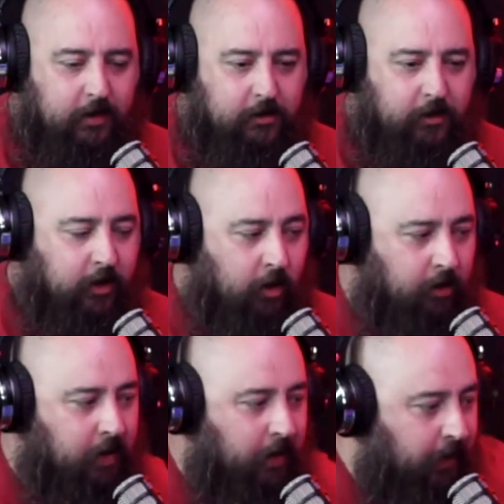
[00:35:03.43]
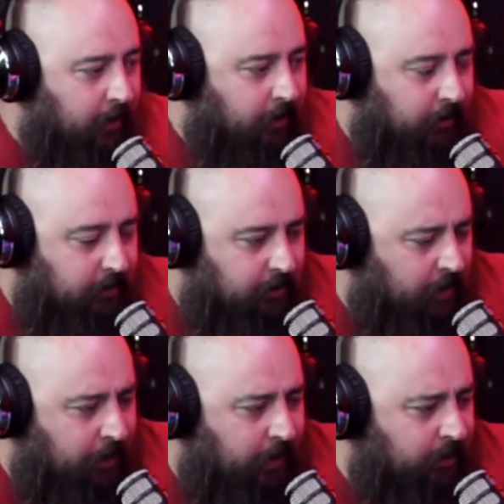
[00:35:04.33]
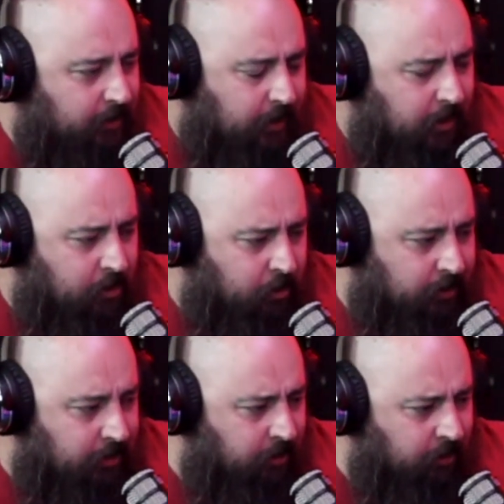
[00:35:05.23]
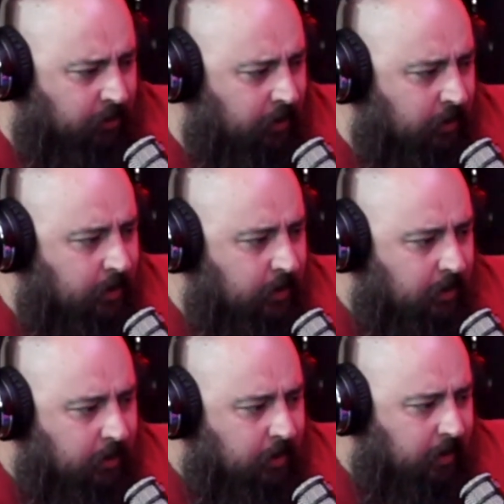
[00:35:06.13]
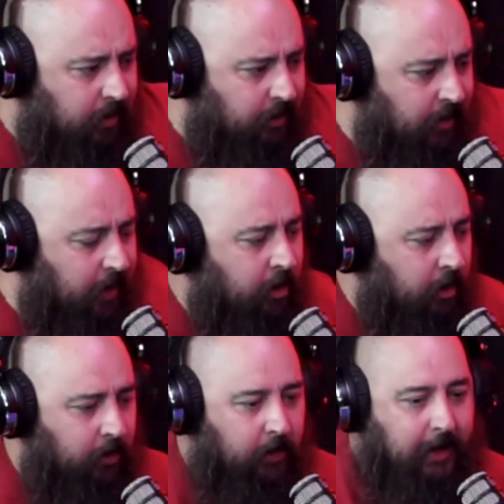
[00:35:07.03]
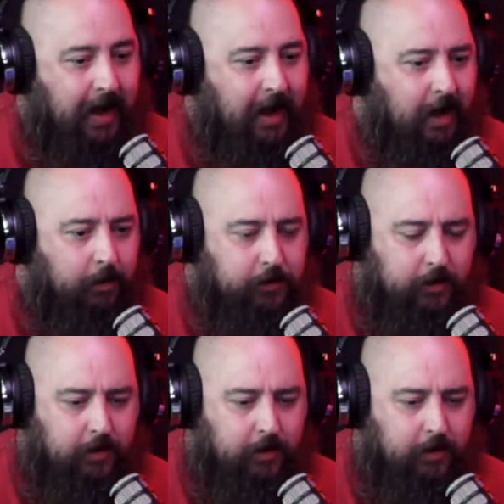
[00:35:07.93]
So I called my parents, and my parents didn't know what to do. And they called the cops.